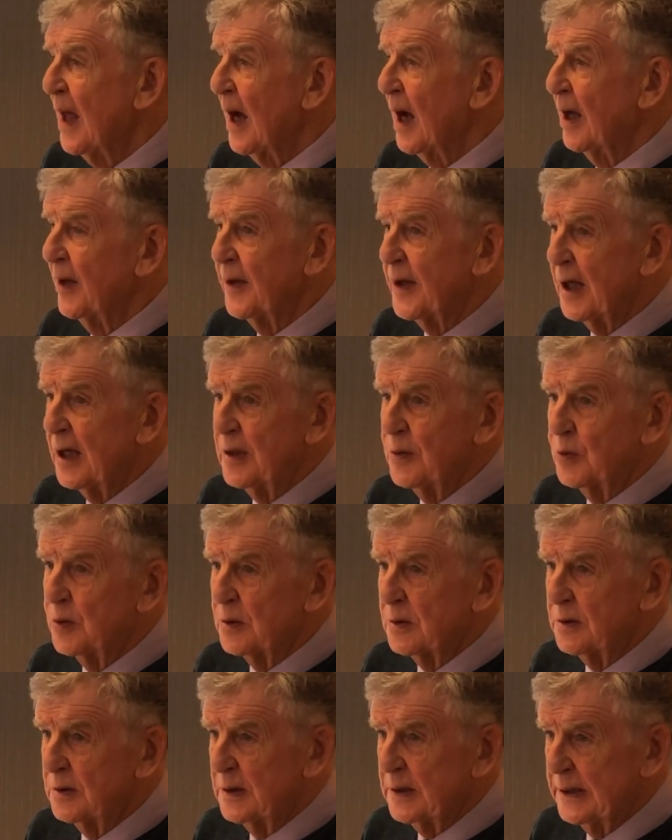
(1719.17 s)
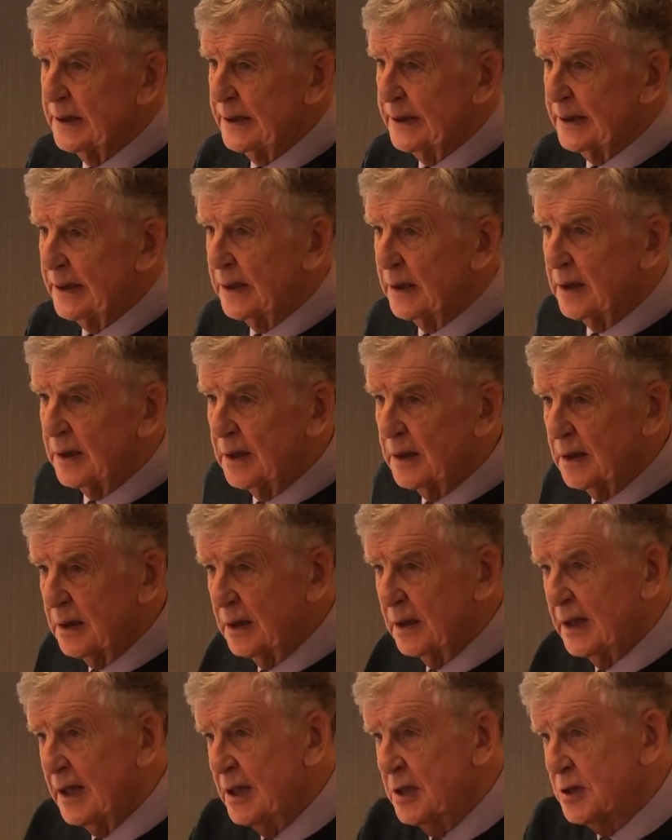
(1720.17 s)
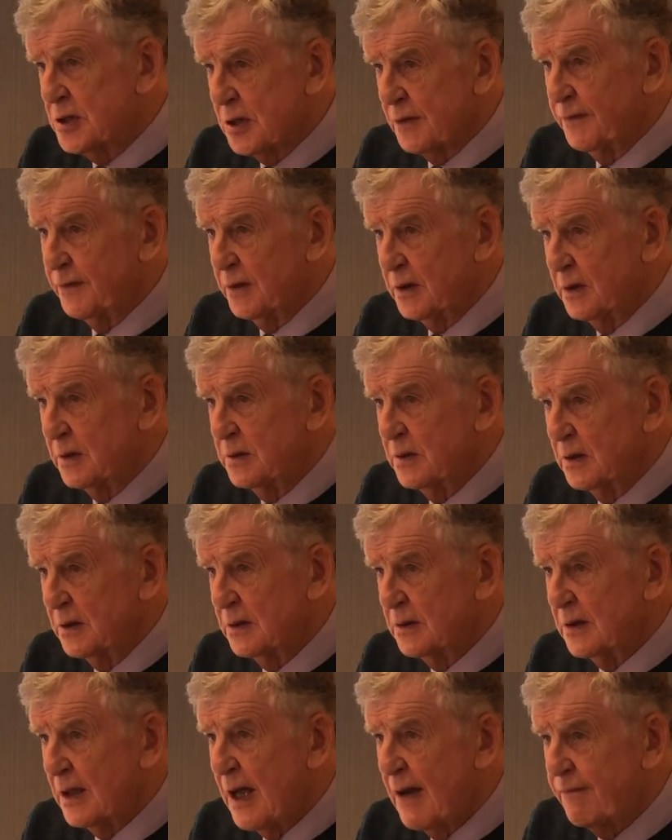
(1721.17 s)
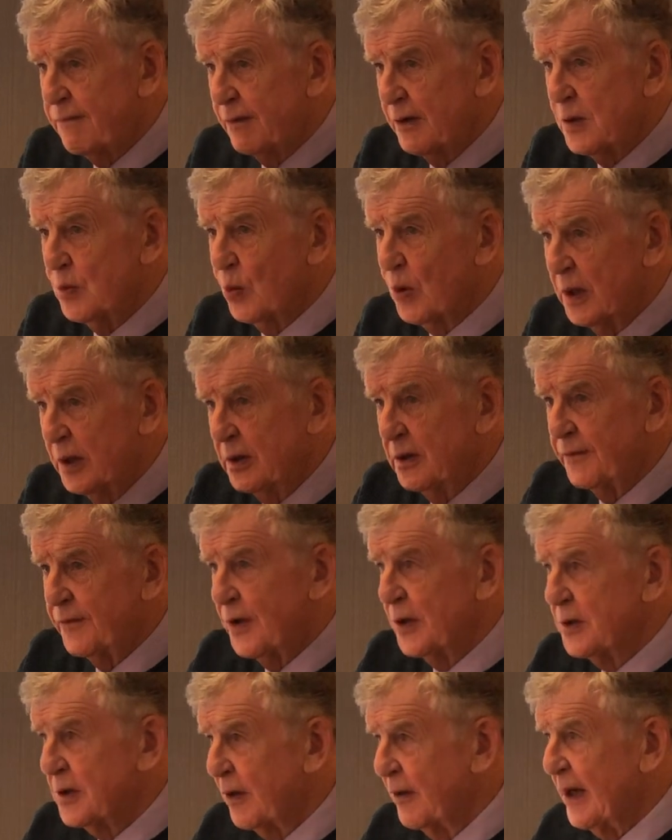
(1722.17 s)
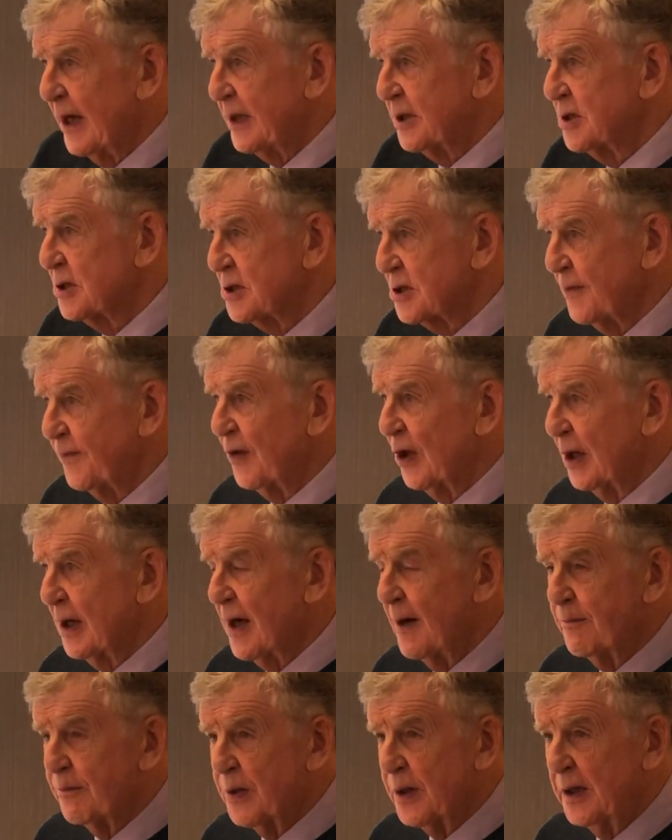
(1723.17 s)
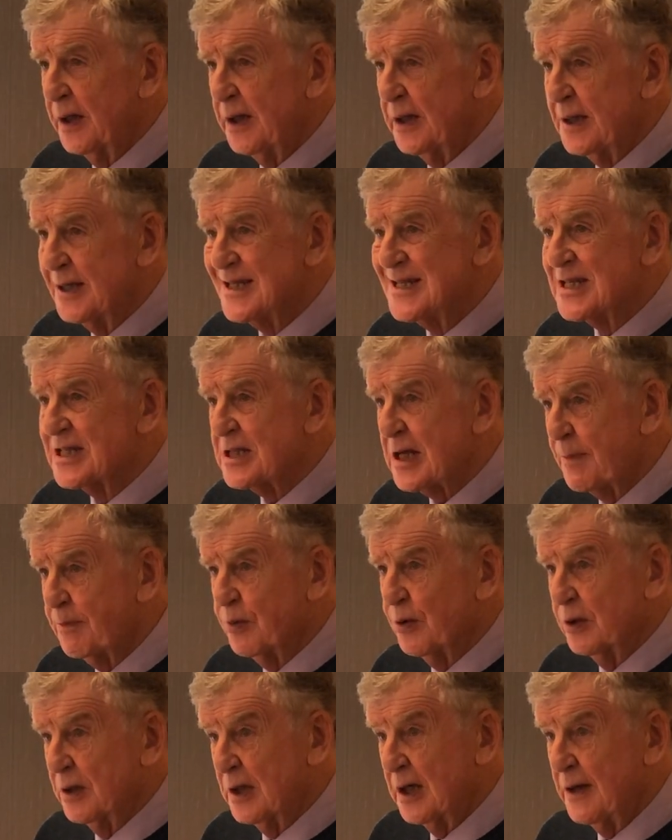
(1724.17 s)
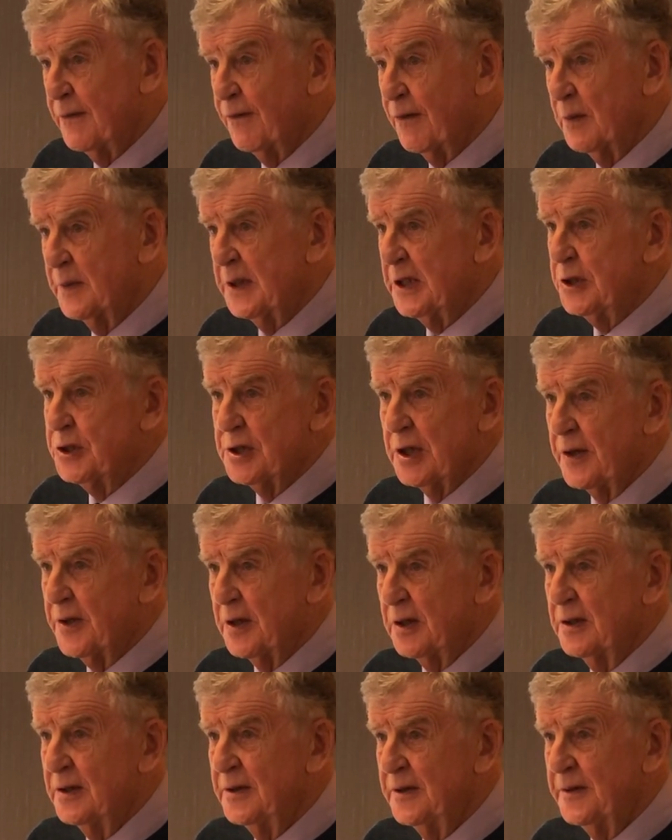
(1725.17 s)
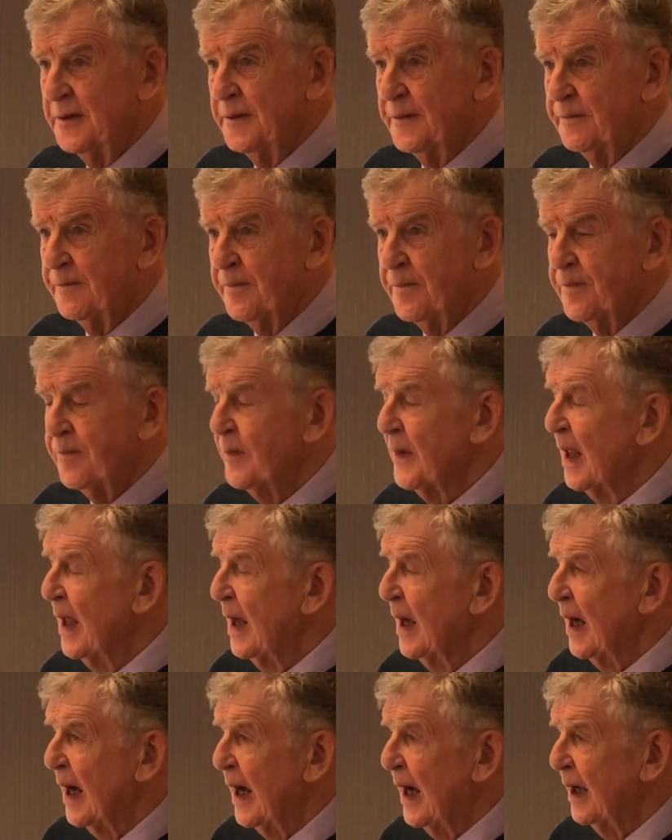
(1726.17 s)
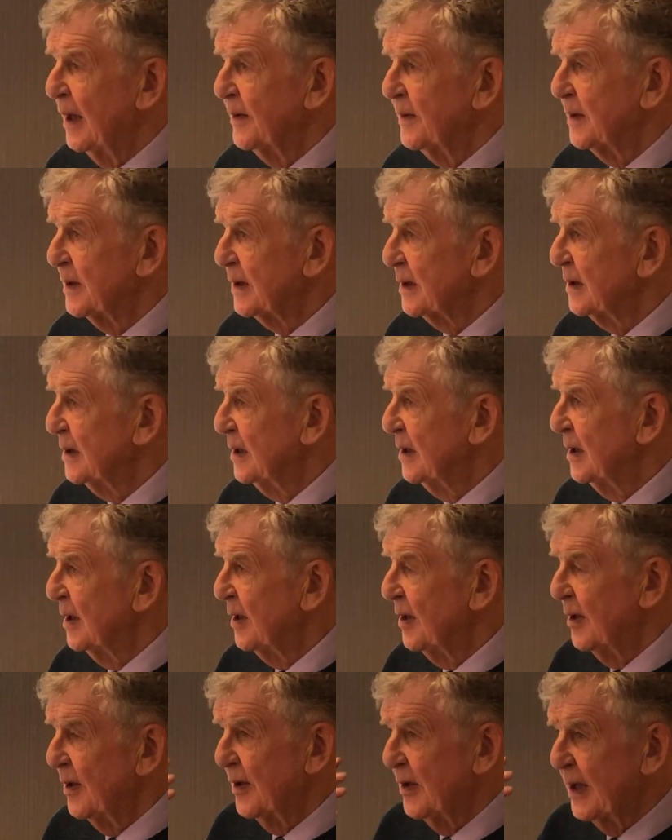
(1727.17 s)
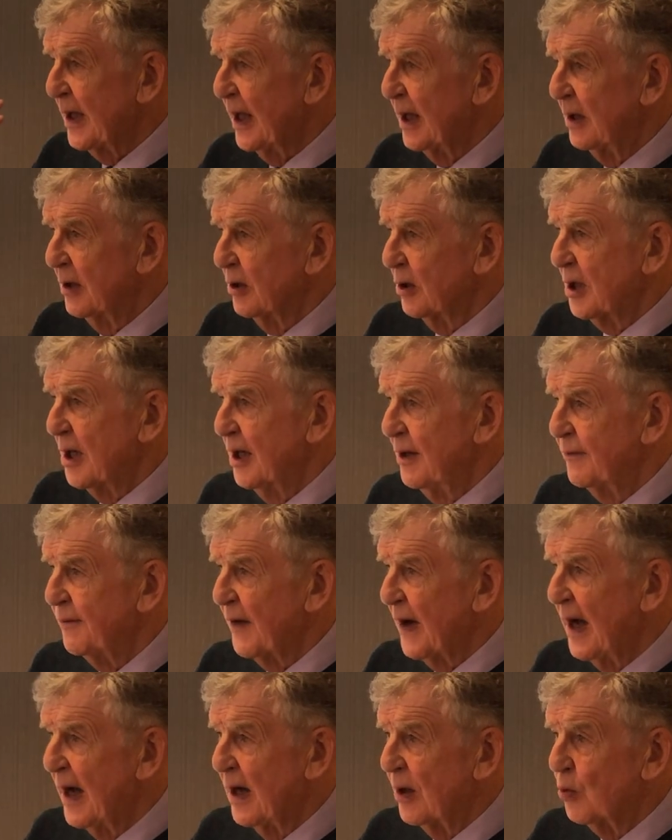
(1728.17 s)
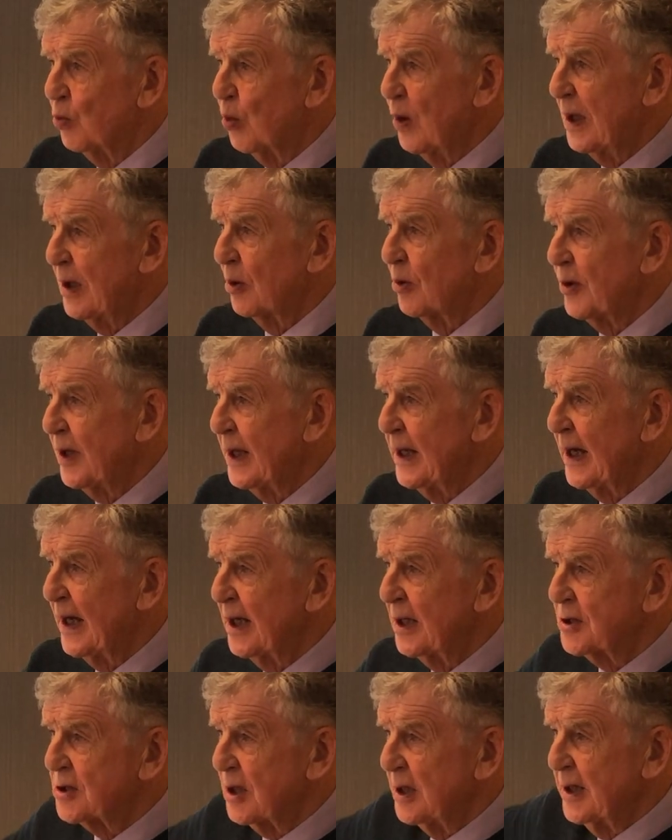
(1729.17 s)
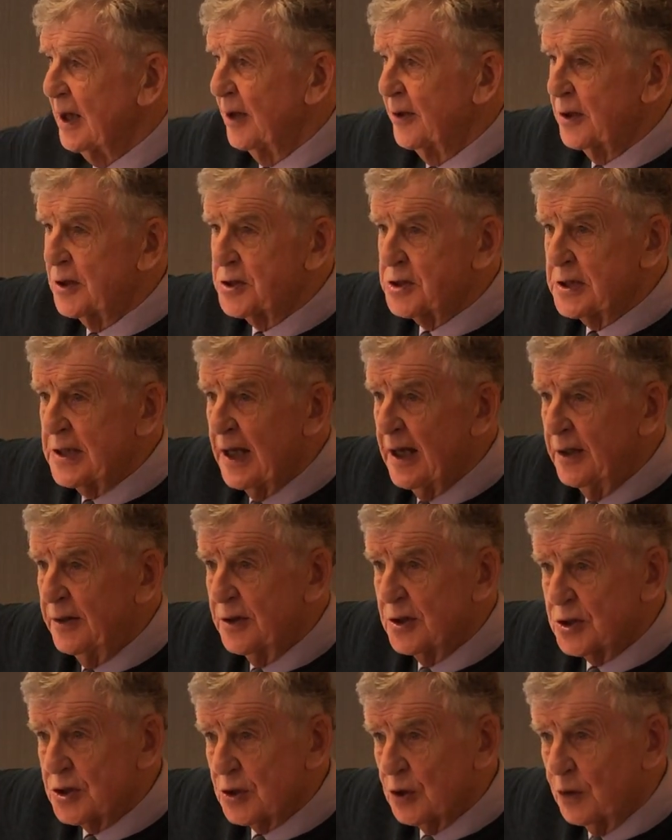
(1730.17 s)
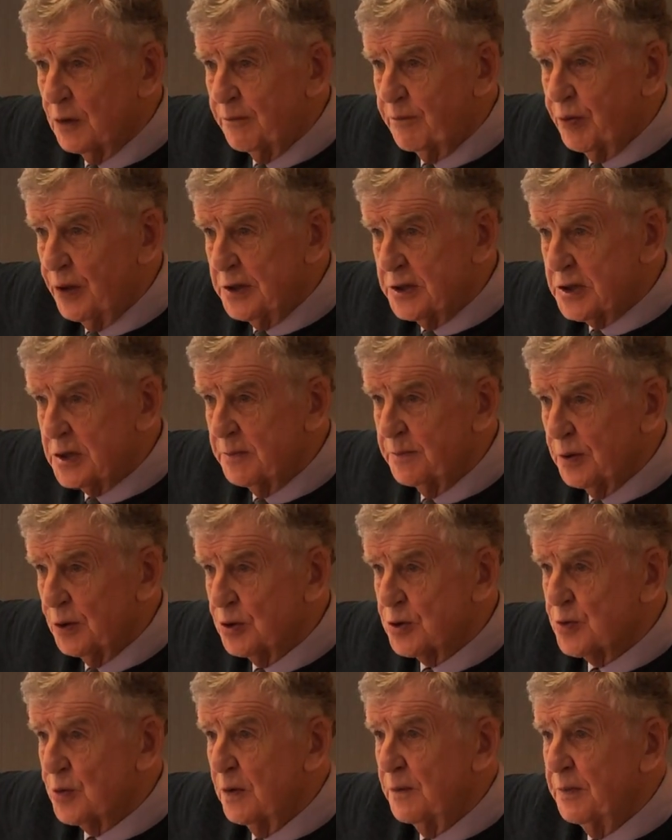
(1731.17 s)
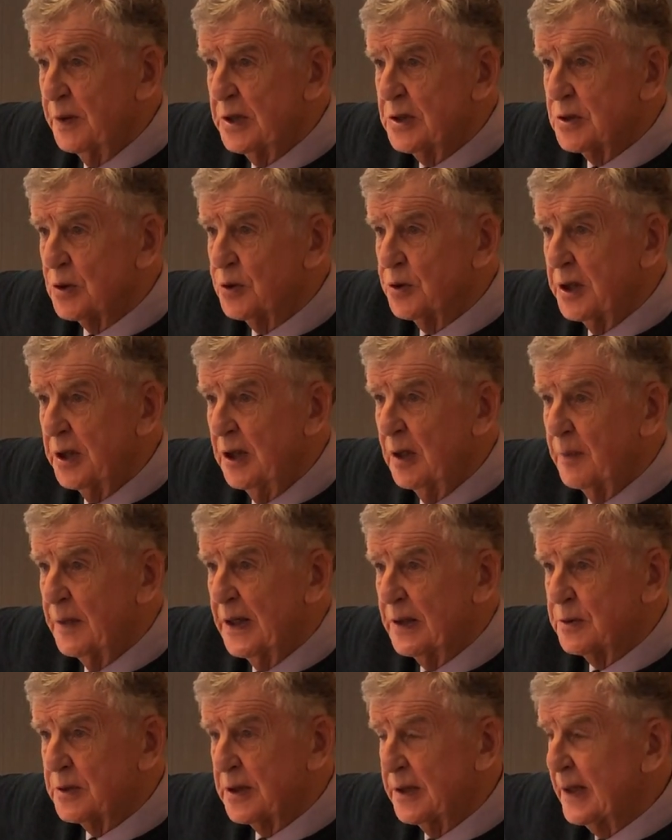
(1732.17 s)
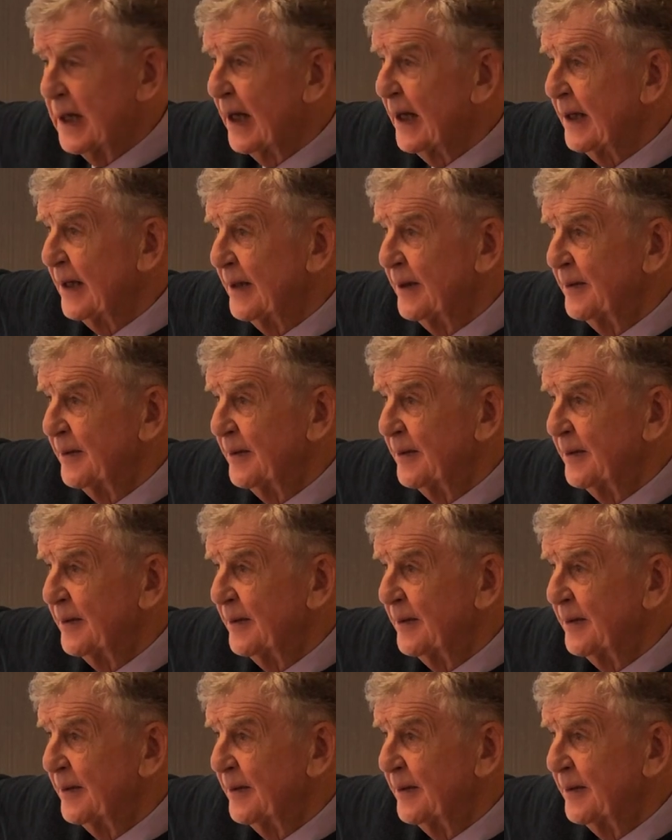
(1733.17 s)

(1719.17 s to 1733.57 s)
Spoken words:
and they will interview every one of the directors of the company separately from each other. And they're looking for how well they actually understand the sort of principles we've been talking about today,